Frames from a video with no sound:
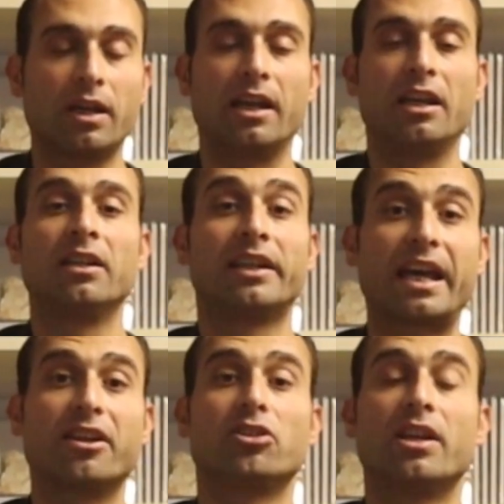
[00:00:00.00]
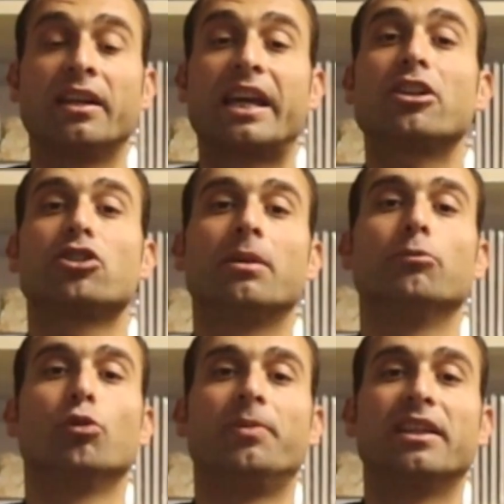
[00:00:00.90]
encourage them
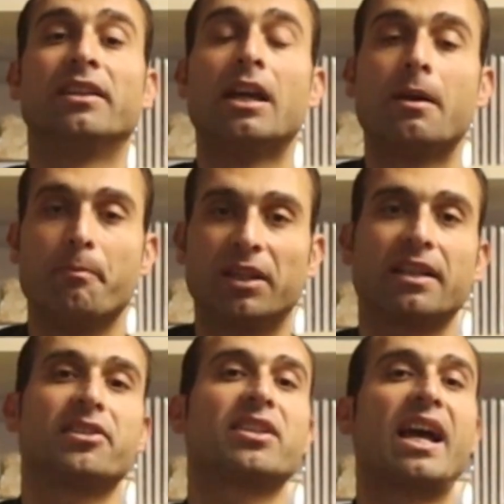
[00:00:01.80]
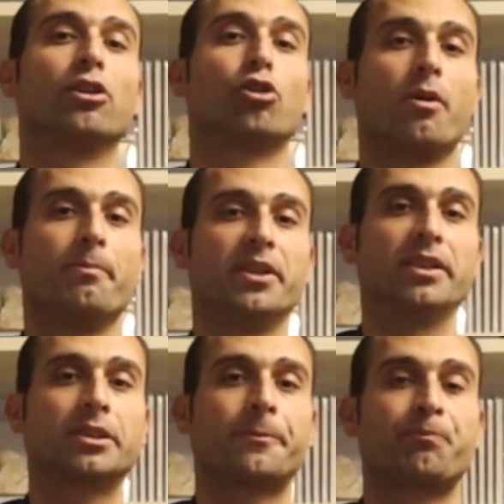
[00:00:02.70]
to build metal stand companies.
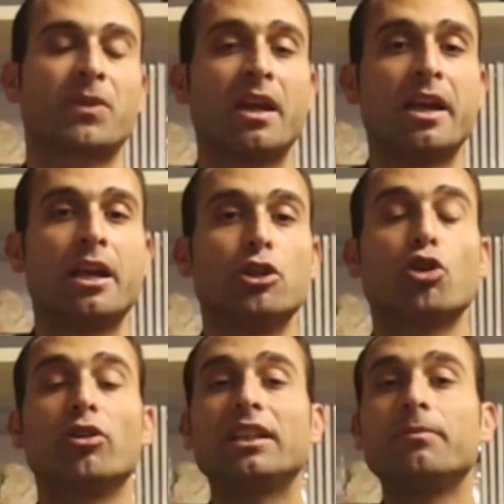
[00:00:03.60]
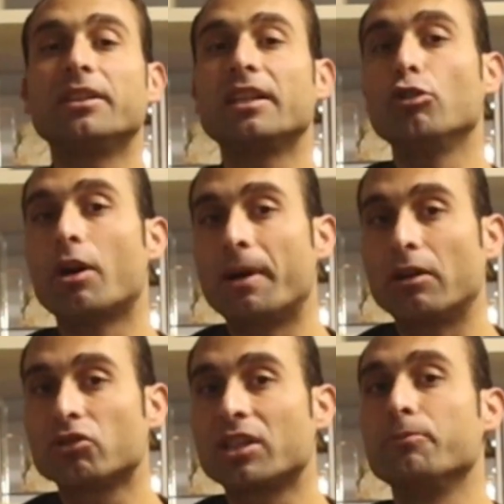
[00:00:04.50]
So let me tell you
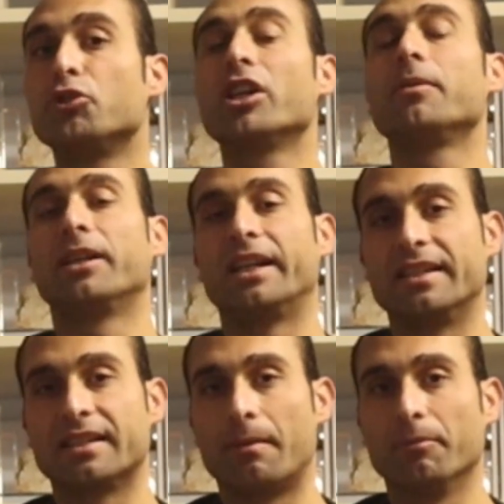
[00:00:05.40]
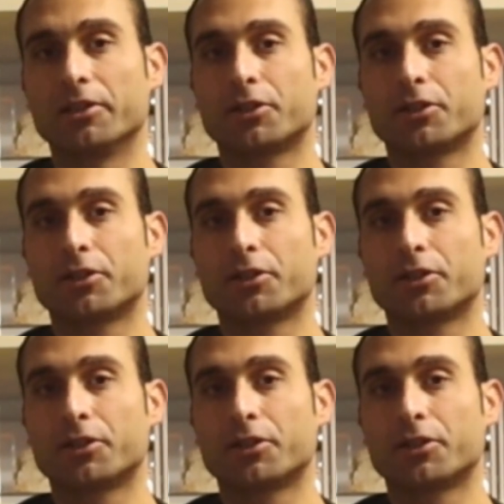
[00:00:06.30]
about some German examples.